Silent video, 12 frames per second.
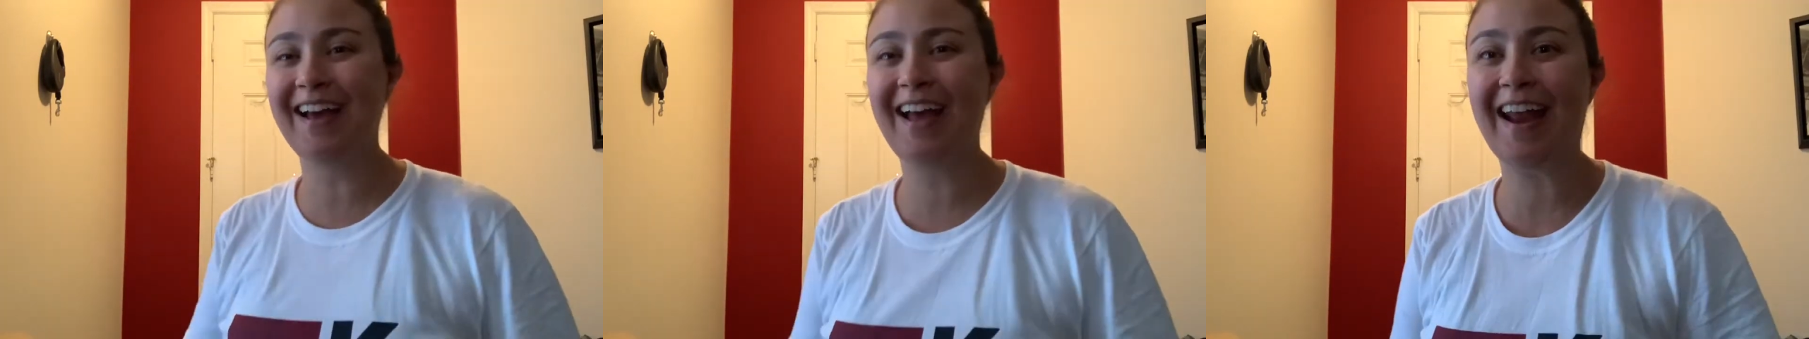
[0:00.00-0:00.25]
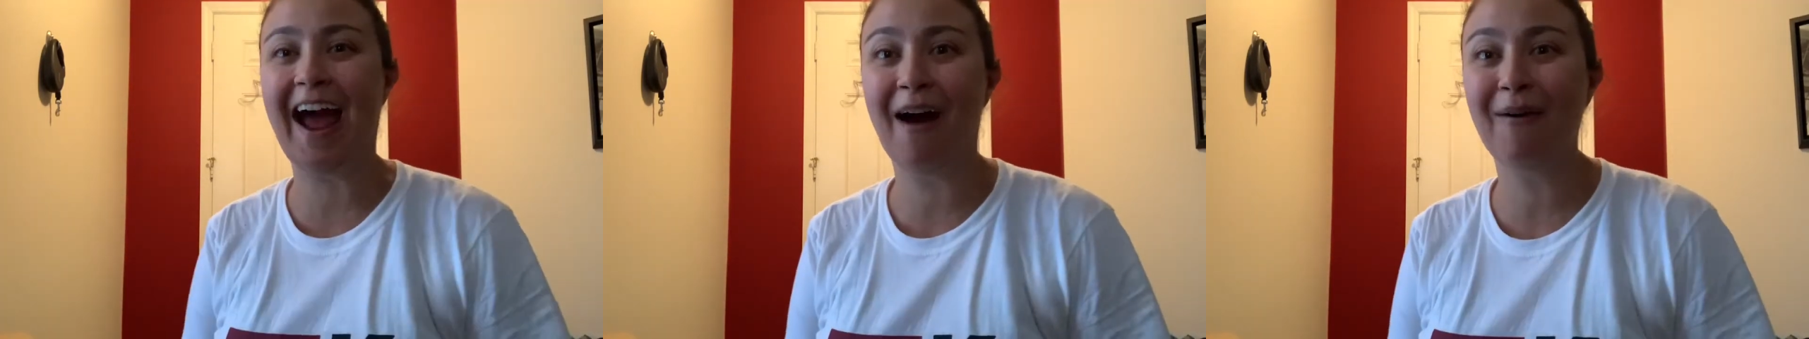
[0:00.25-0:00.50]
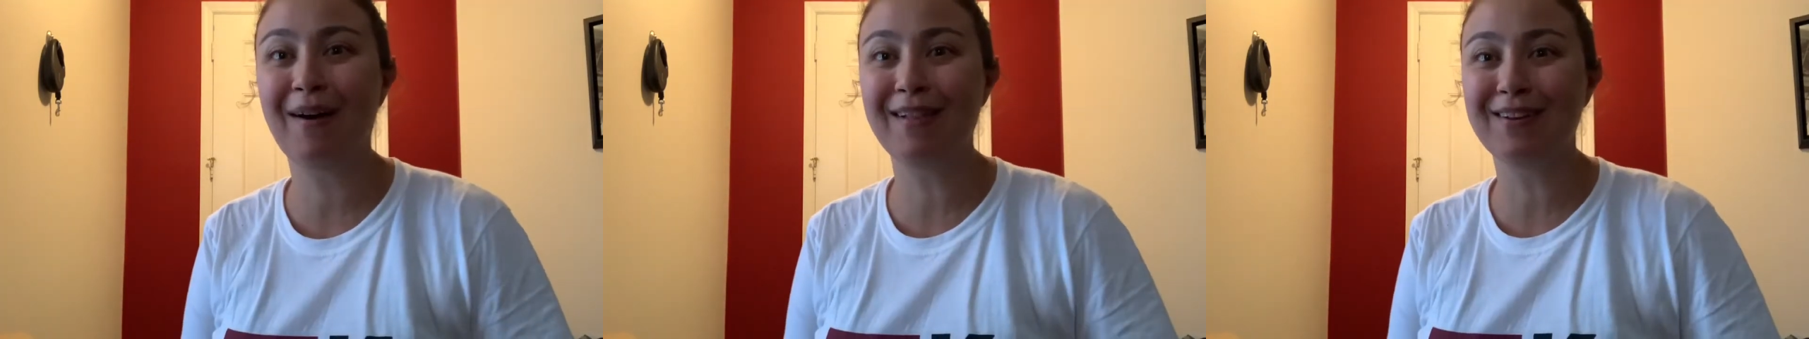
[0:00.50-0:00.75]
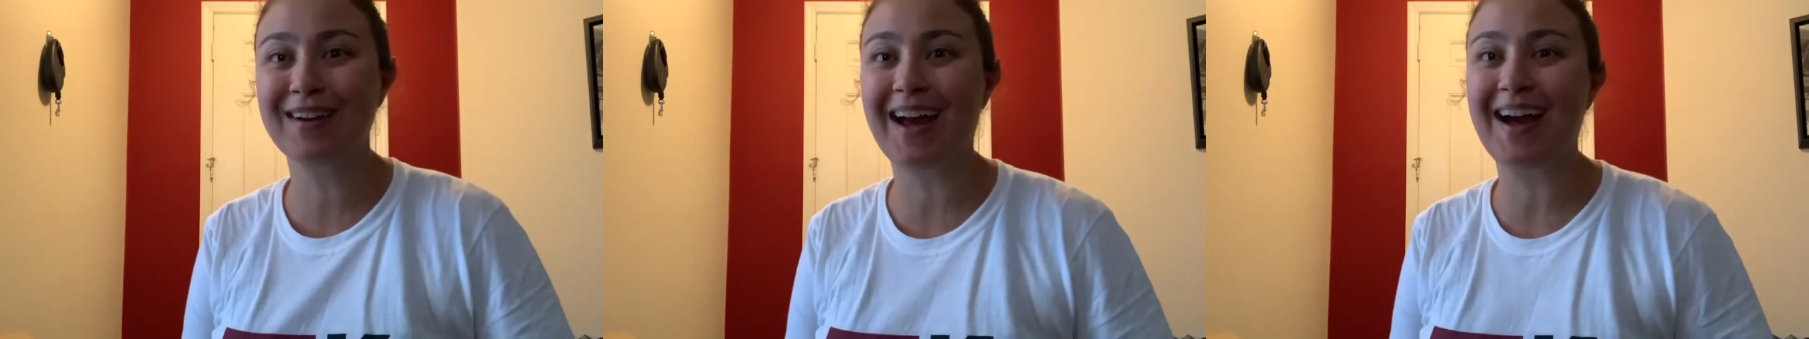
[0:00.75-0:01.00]
and how I
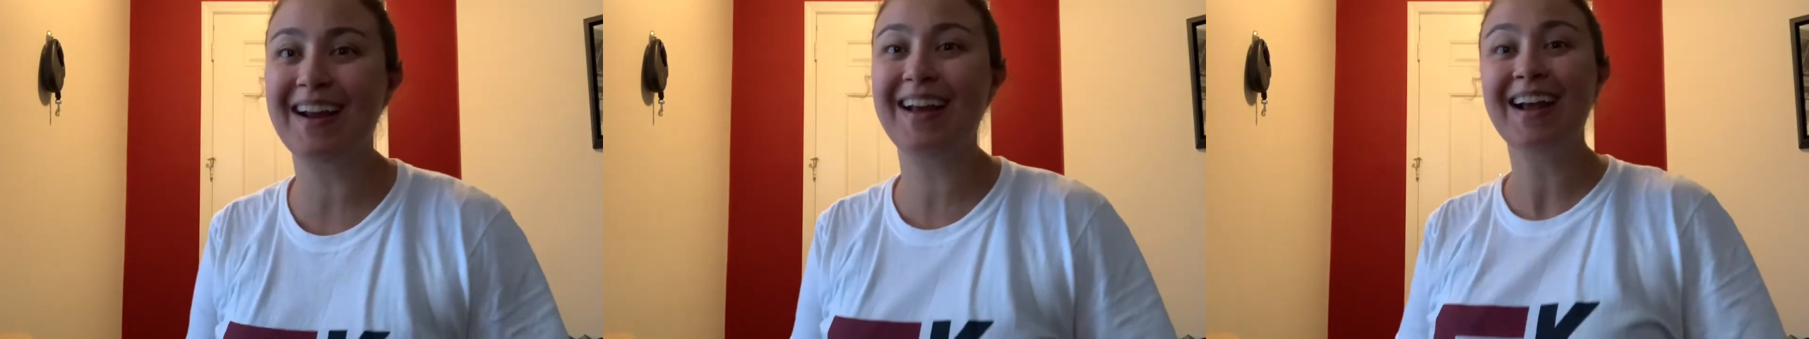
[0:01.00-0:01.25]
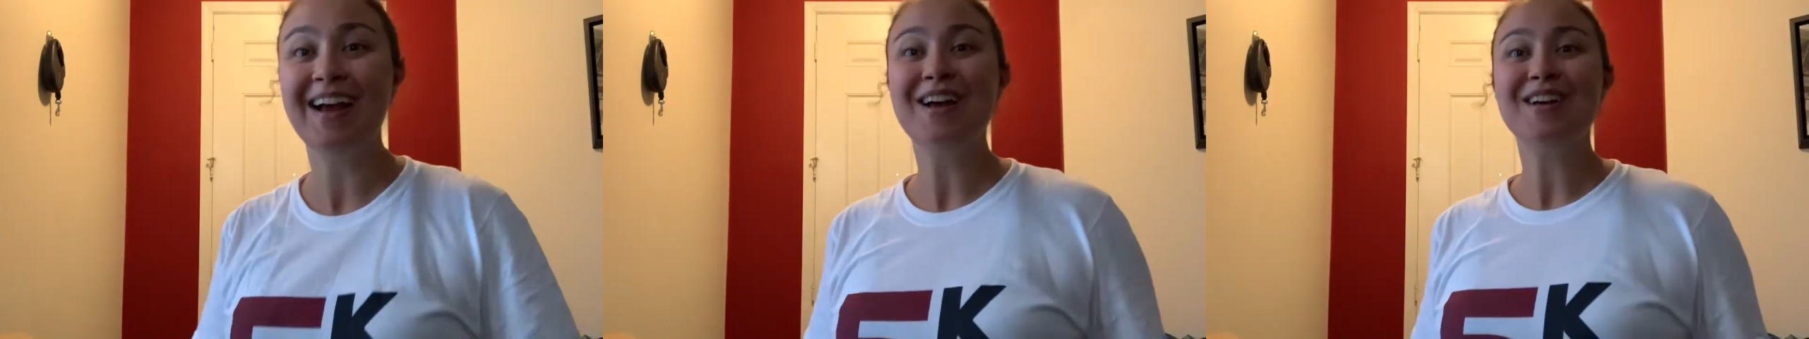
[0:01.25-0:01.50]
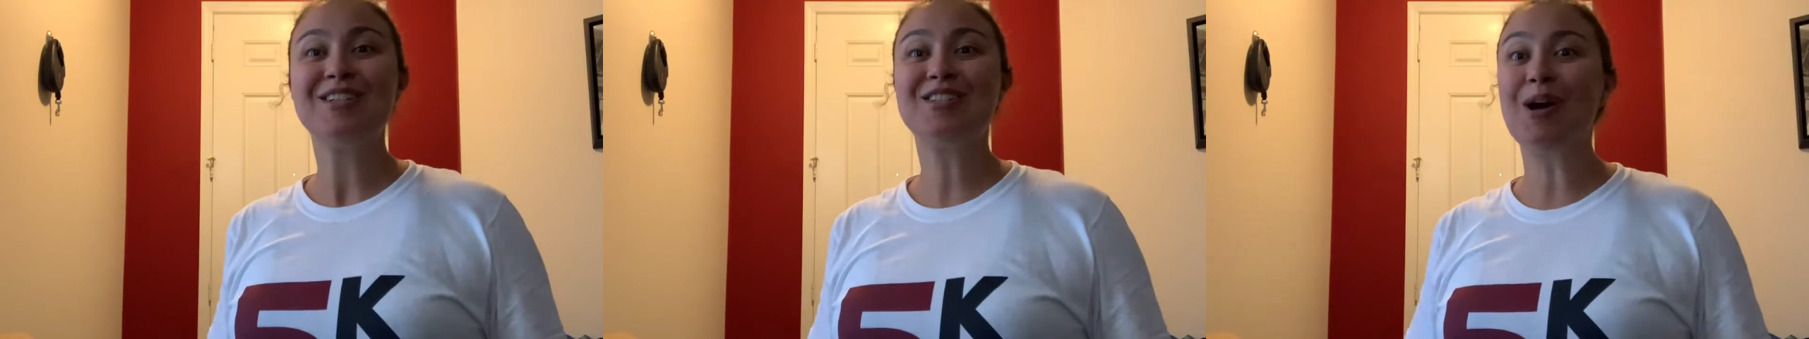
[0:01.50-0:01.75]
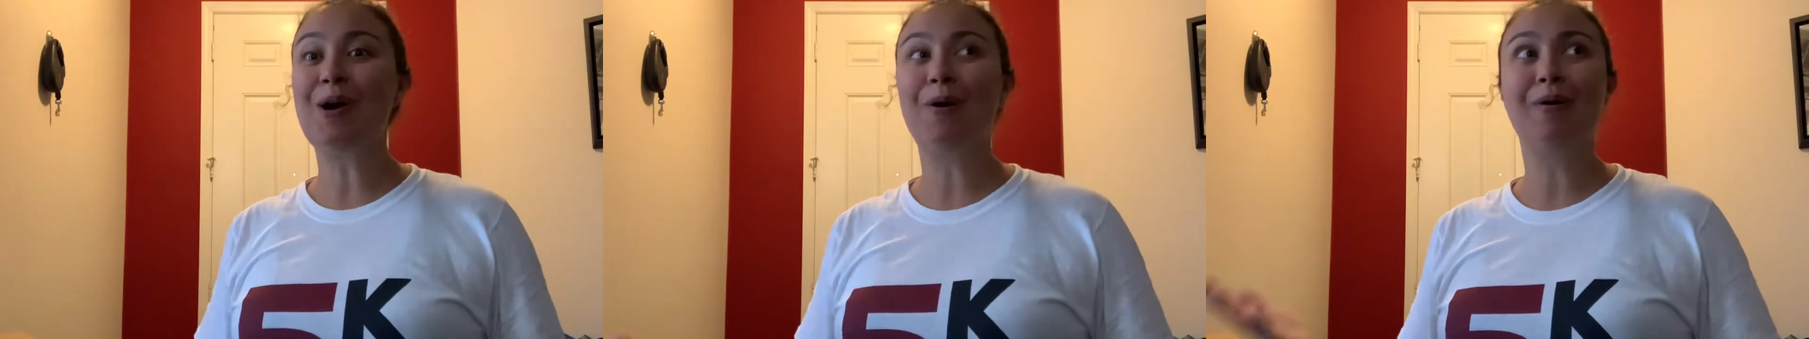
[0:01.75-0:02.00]
look at it.
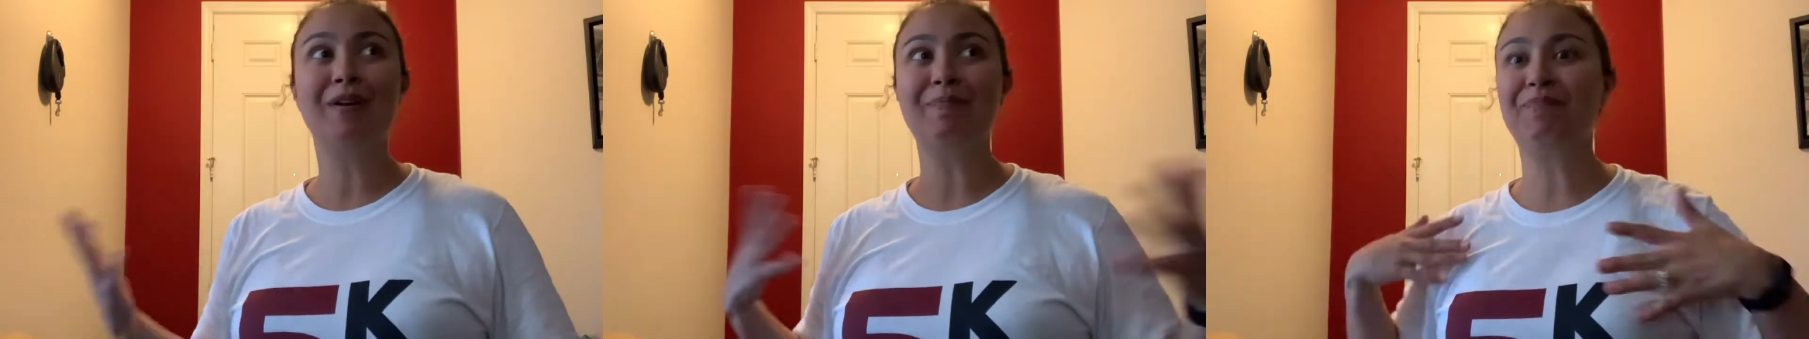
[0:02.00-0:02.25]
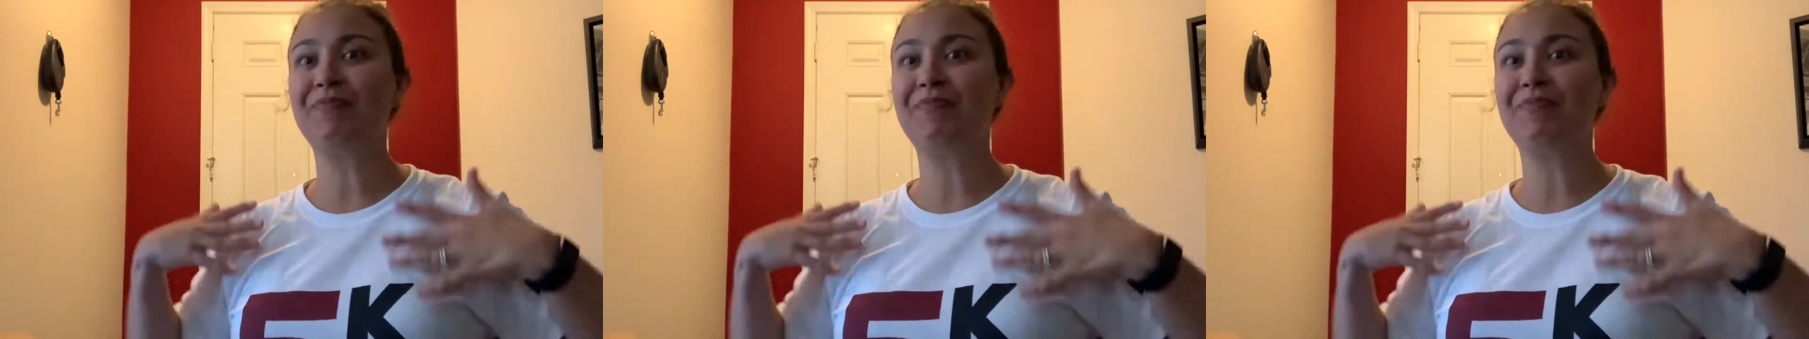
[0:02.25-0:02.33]
So,